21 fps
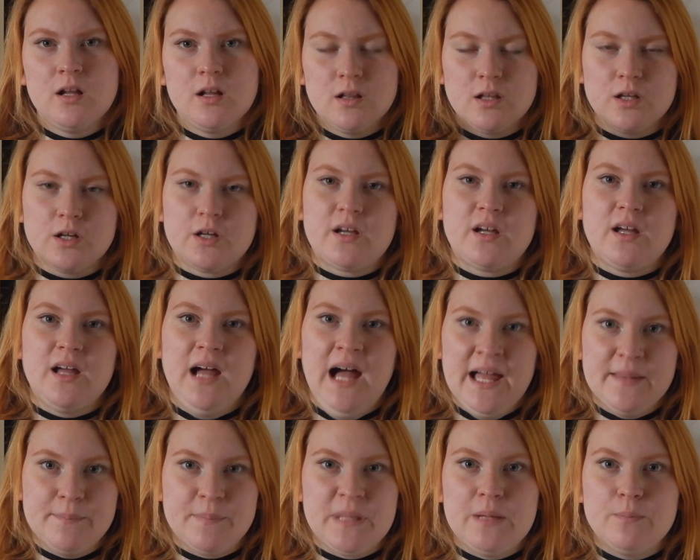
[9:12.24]
look
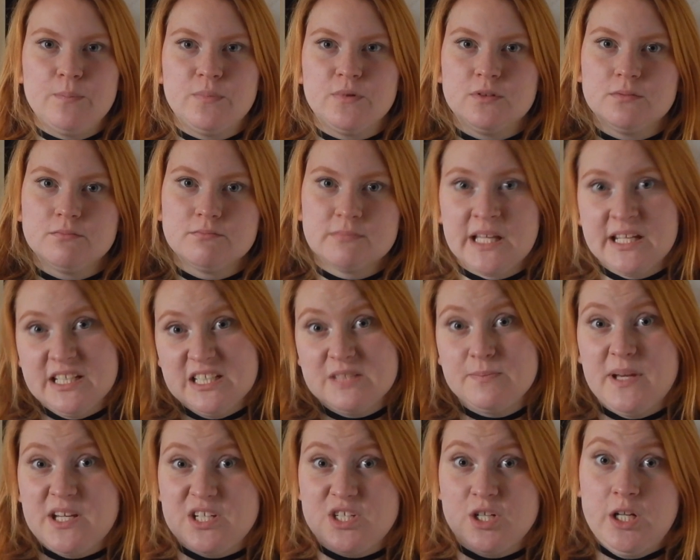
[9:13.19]
at people, then
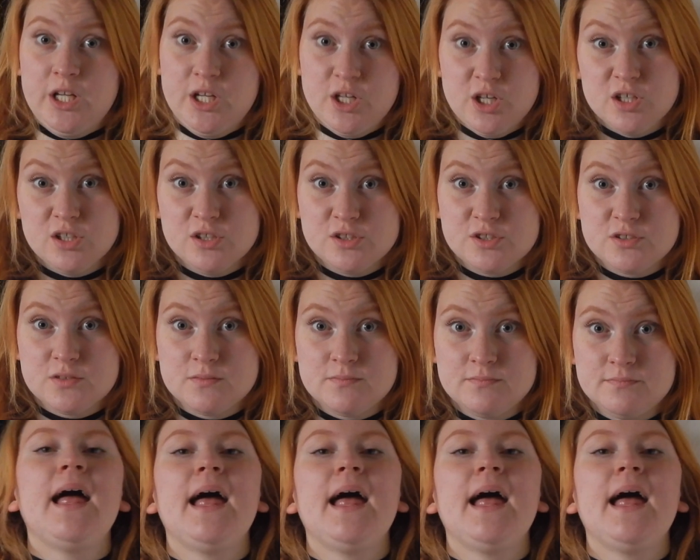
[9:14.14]
especially girls.